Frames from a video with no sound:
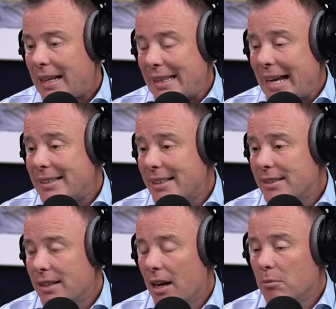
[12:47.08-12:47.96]
that
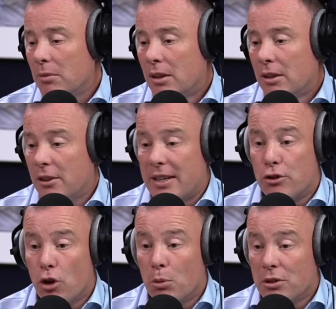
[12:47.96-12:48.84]
is
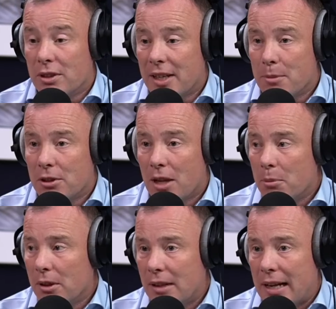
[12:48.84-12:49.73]
his job was to keep us
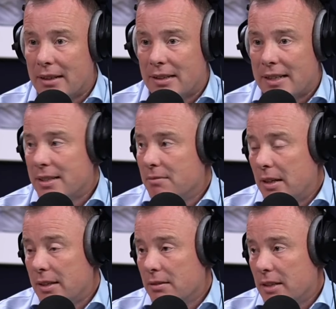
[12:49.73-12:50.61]
up, and he
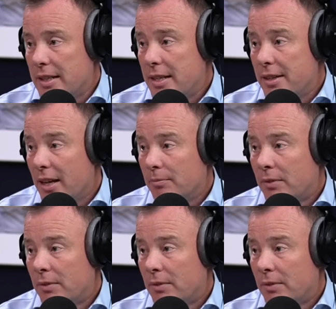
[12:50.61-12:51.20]
did that.